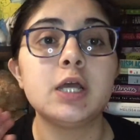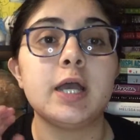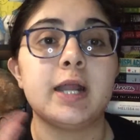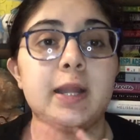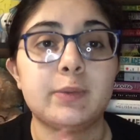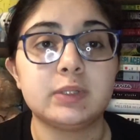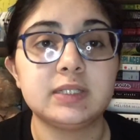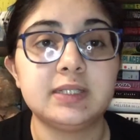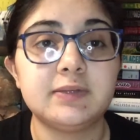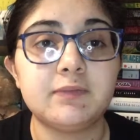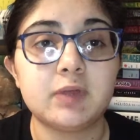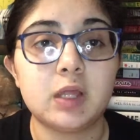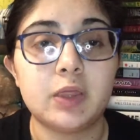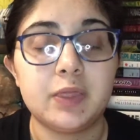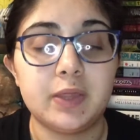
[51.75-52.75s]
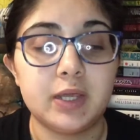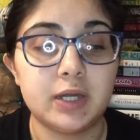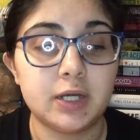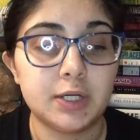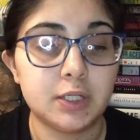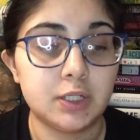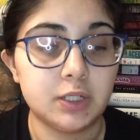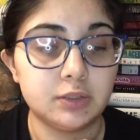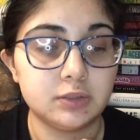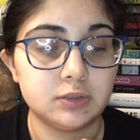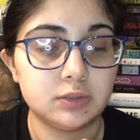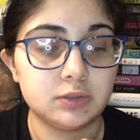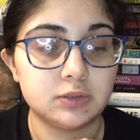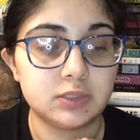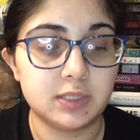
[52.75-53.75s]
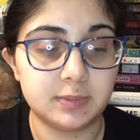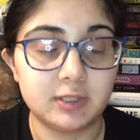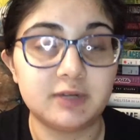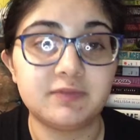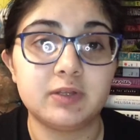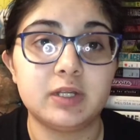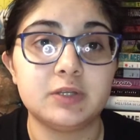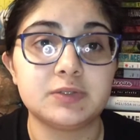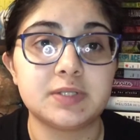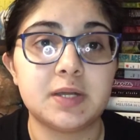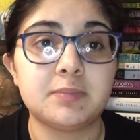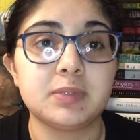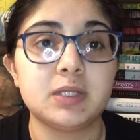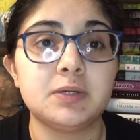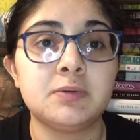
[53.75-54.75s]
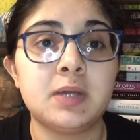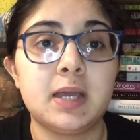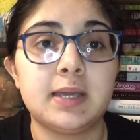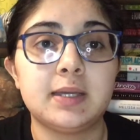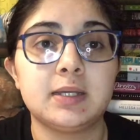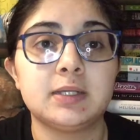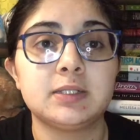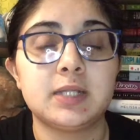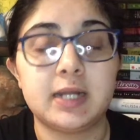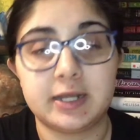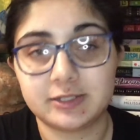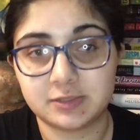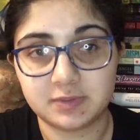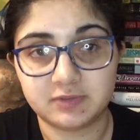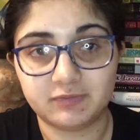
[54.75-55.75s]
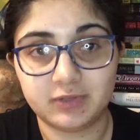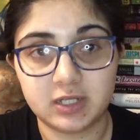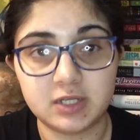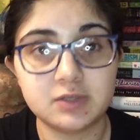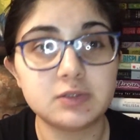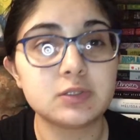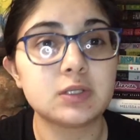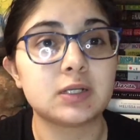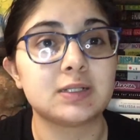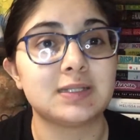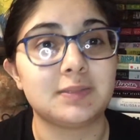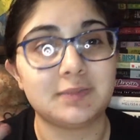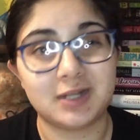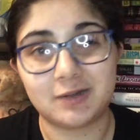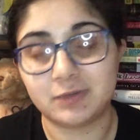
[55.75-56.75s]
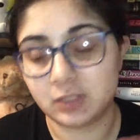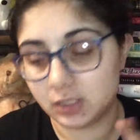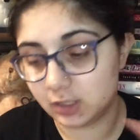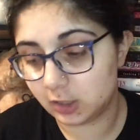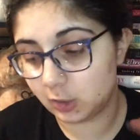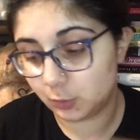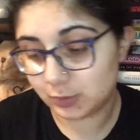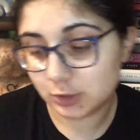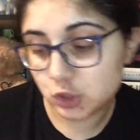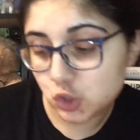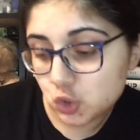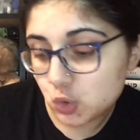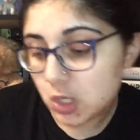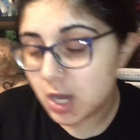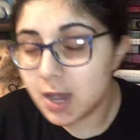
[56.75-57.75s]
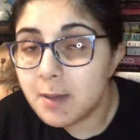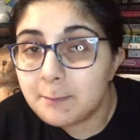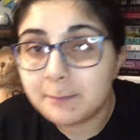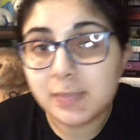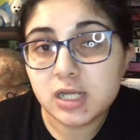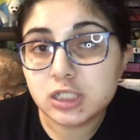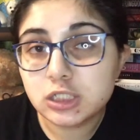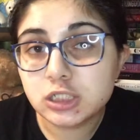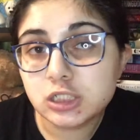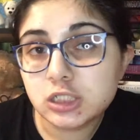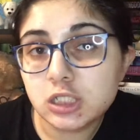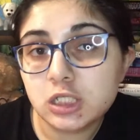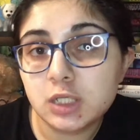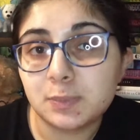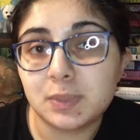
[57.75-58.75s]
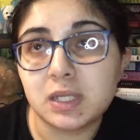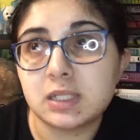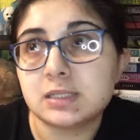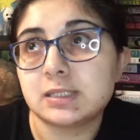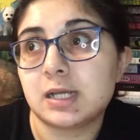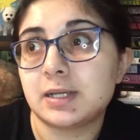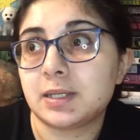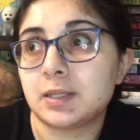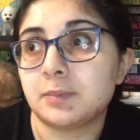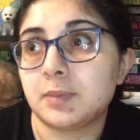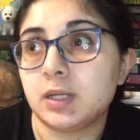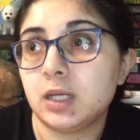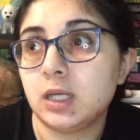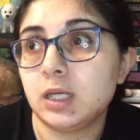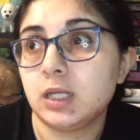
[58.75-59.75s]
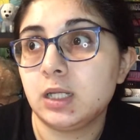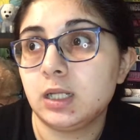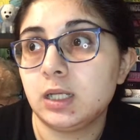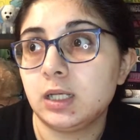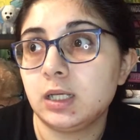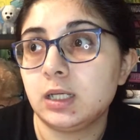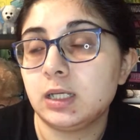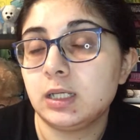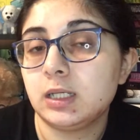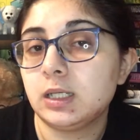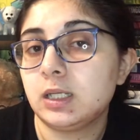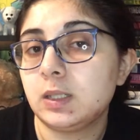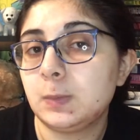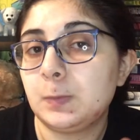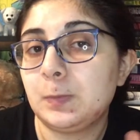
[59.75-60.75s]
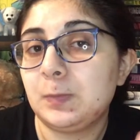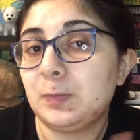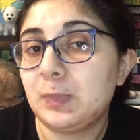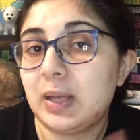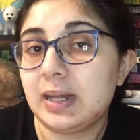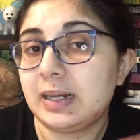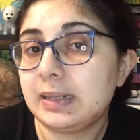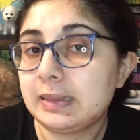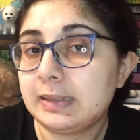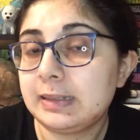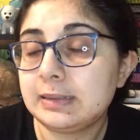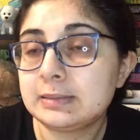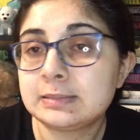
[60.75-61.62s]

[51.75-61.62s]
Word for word: And I will leave their TBR videos down below and announcement videos, because I'm not really going to go into much because I am bad at that.